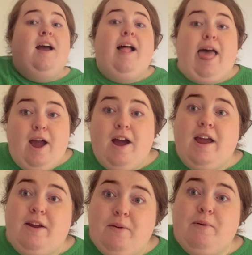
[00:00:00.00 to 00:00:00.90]

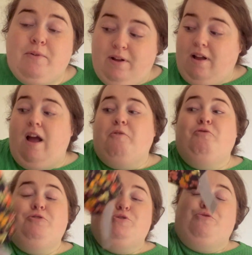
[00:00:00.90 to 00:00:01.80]
I
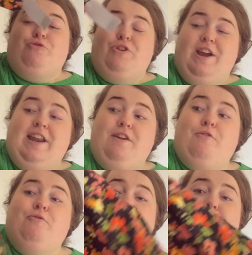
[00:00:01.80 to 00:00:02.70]
was really,
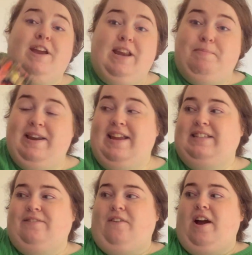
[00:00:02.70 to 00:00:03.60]
really
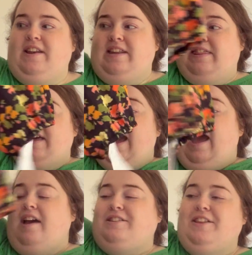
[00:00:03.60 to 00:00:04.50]
pleased to find
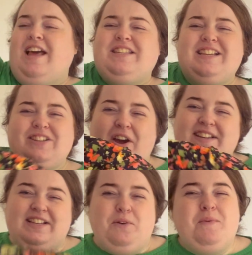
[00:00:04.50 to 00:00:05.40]
that. So that's
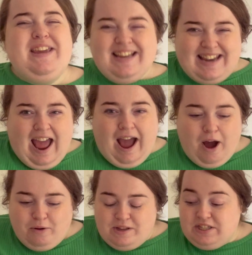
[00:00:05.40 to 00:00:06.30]
exciting that we can
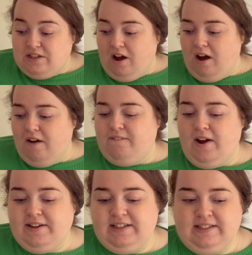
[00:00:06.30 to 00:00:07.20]
now start
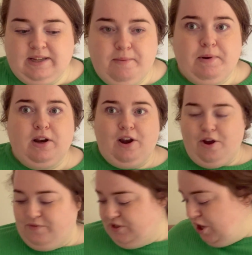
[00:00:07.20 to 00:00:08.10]
finding some
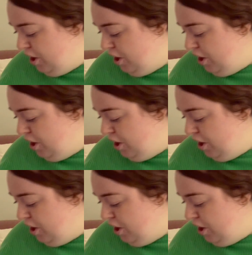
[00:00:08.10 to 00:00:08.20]
clothes too.